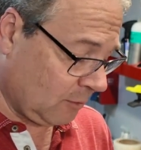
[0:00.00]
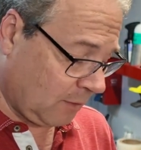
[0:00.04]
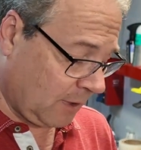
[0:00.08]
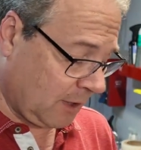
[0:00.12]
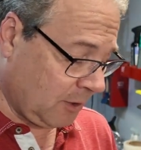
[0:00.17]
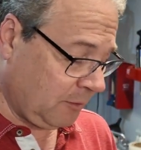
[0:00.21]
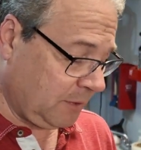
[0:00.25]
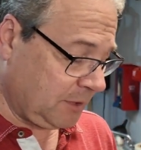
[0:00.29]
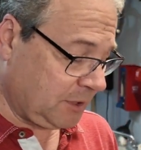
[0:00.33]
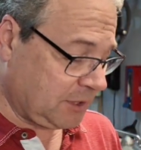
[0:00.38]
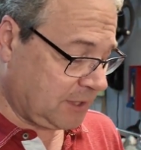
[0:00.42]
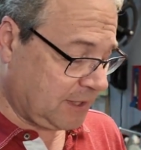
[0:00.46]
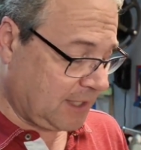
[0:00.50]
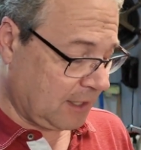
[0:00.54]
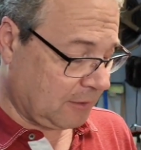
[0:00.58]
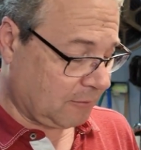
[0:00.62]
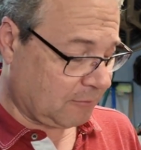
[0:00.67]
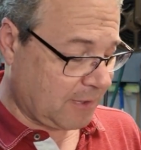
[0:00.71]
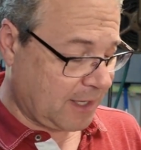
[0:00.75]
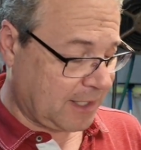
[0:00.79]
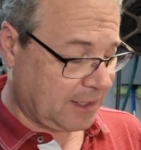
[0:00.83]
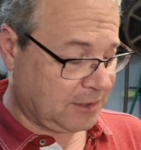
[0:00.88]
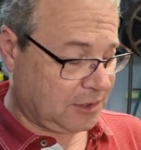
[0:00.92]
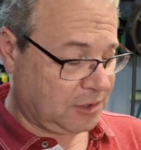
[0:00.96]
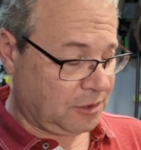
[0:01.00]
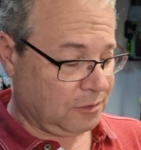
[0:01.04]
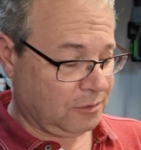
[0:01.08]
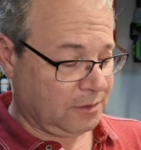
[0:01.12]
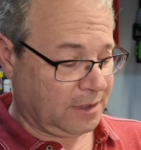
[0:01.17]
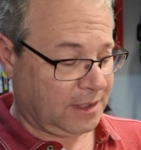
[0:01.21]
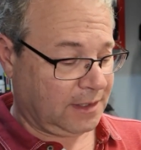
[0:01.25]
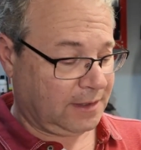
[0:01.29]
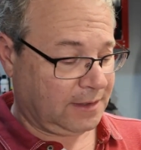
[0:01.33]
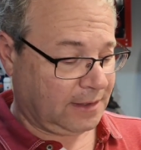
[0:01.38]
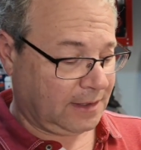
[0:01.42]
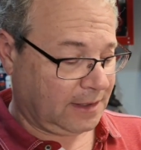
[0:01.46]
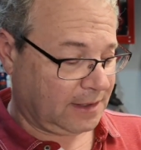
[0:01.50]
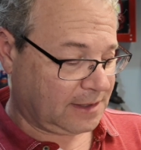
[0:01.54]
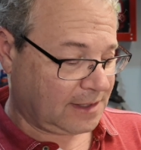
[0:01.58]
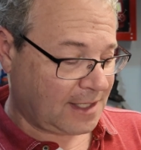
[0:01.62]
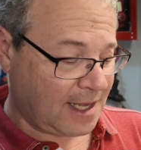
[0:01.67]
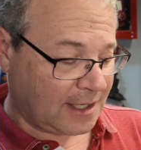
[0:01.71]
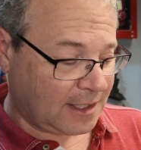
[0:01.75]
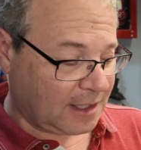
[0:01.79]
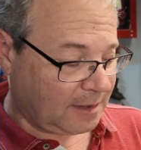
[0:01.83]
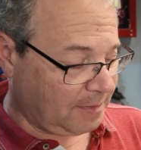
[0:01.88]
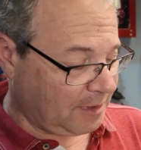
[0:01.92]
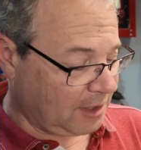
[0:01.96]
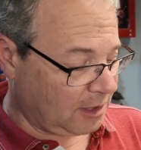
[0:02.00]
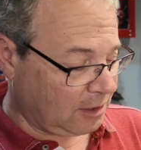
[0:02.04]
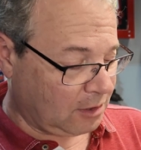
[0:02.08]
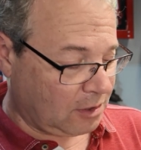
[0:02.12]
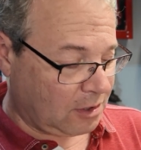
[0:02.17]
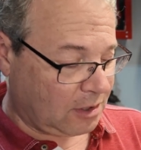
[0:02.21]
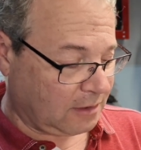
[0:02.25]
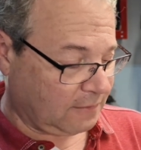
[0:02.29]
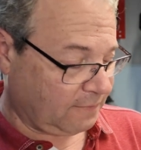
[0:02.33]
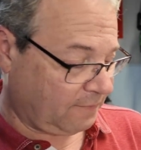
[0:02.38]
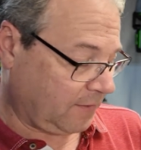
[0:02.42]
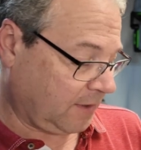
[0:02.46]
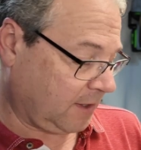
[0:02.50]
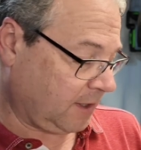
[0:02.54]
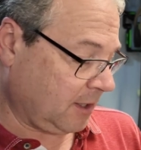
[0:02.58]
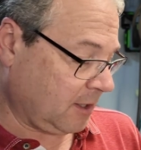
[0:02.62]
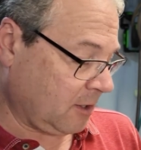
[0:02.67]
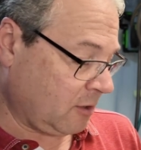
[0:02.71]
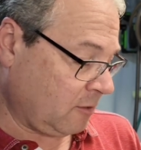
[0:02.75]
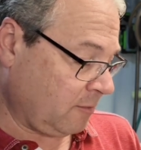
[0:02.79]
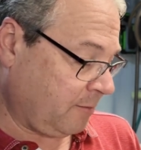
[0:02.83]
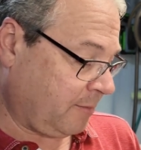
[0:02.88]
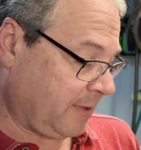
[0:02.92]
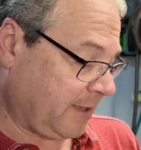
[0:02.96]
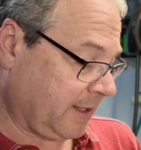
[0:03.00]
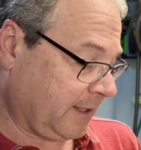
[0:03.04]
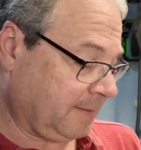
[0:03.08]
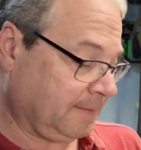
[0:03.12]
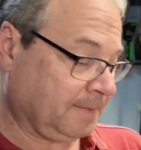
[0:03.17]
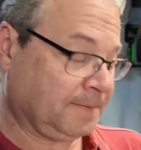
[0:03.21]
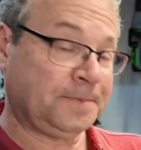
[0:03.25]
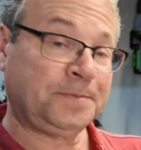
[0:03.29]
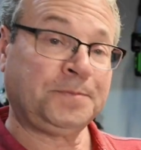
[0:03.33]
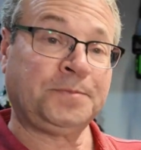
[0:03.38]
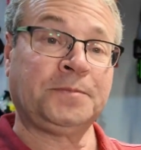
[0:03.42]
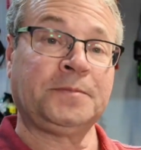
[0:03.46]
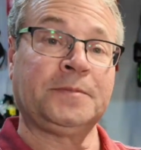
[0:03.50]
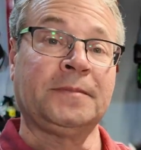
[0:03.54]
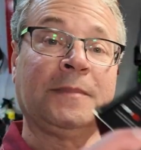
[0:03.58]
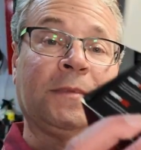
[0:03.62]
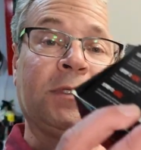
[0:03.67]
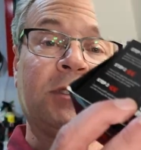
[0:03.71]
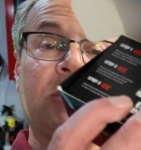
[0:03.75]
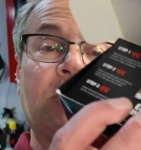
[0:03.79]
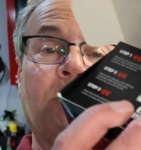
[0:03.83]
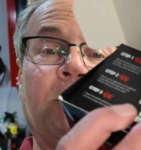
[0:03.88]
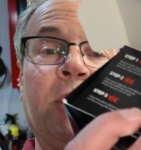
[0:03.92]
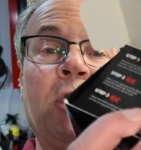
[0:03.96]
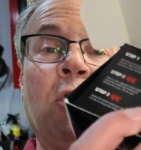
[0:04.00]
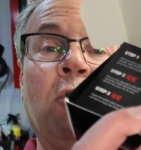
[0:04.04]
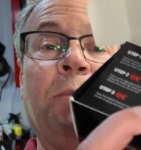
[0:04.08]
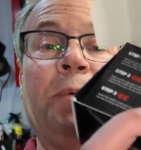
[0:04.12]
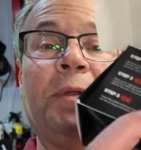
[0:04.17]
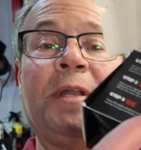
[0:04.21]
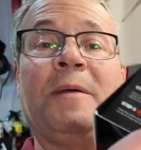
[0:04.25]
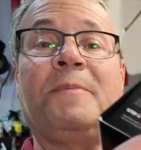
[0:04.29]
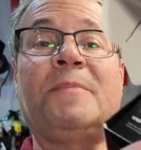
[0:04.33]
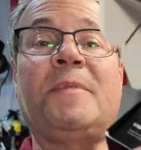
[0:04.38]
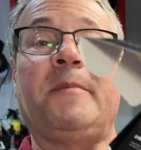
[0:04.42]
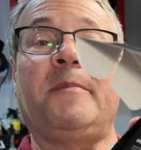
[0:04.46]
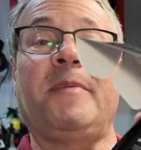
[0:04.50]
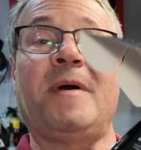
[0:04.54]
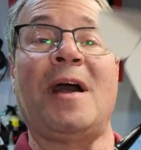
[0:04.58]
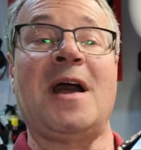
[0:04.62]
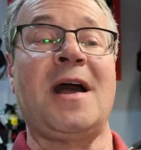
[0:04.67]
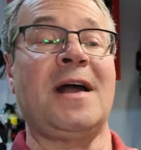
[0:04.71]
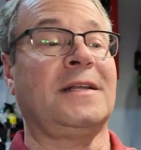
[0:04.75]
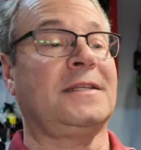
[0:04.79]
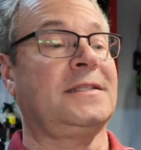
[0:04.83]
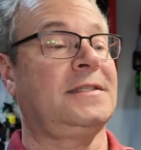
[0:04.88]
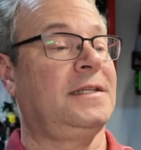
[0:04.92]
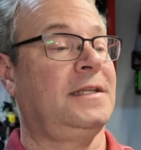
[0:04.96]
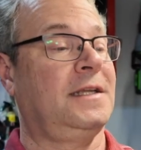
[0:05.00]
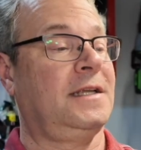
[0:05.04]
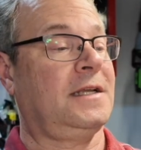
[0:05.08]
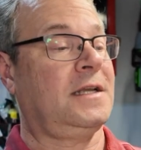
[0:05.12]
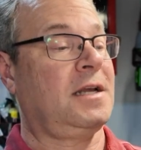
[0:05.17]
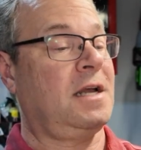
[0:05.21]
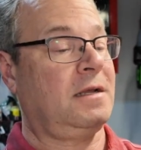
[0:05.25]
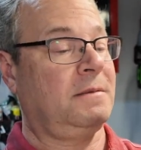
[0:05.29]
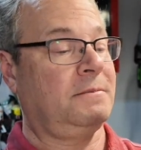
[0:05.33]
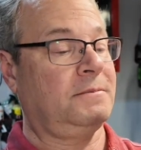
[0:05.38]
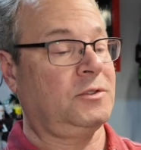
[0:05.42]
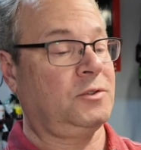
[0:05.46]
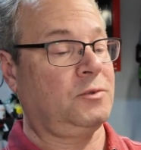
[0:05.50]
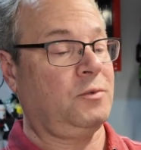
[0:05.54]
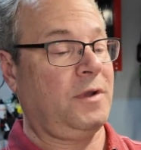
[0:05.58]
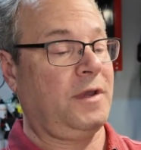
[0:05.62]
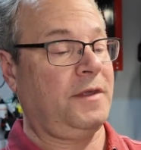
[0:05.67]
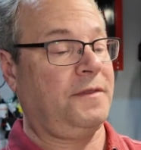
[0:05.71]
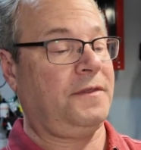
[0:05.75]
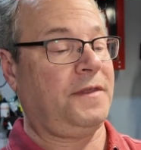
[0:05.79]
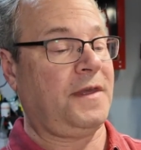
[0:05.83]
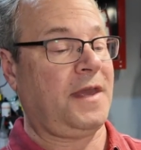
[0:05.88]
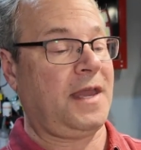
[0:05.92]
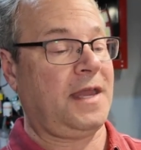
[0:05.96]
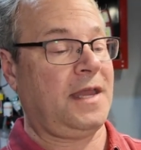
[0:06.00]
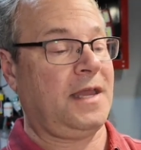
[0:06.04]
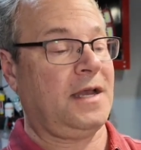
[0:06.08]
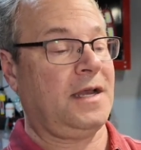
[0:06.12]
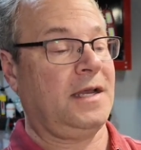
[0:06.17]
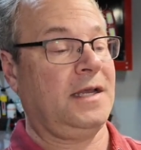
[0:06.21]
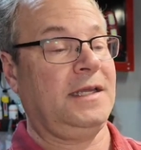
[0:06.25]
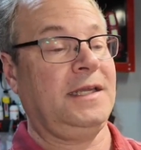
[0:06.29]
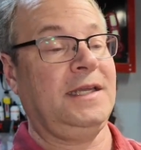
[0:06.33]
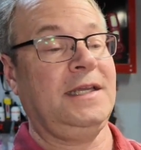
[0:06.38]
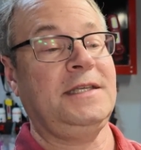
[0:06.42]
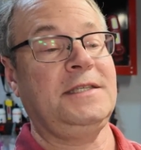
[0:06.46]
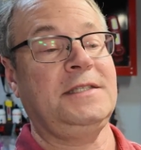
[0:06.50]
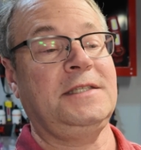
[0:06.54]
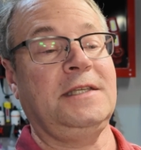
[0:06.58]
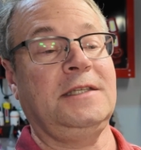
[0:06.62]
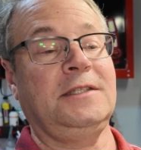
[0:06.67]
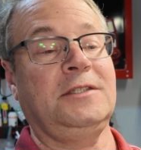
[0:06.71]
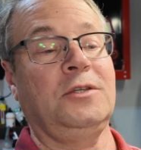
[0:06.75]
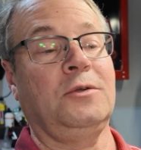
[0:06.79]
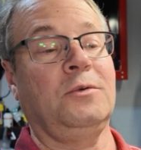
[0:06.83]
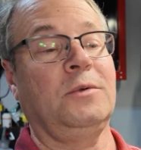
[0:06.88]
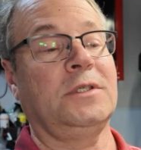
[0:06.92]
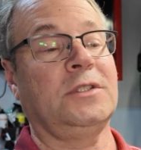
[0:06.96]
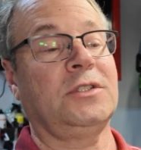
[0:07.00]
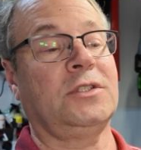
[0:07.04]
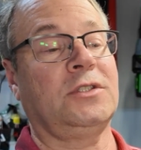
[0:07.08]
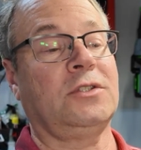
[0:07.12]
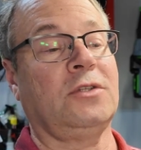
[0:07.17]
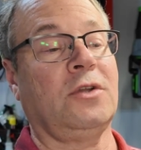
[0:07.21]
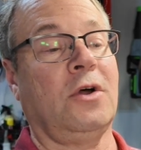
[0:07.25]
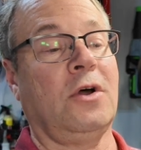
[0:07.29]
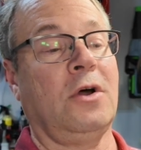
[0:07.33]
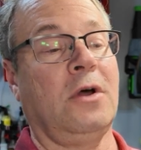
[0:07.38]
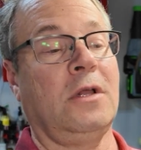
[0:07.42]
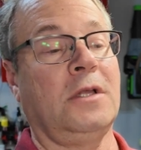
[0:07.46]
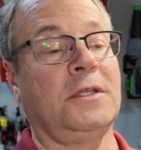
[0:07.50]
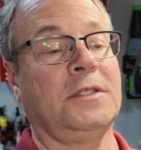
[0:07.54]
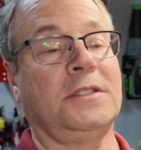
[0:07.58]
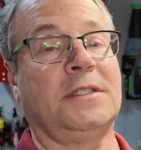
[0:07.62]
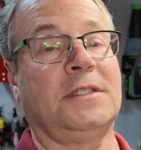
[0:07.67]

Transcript: why don't we just get right to it? It's not going to be a long video, but so we open up the box, and it comes with a easy to install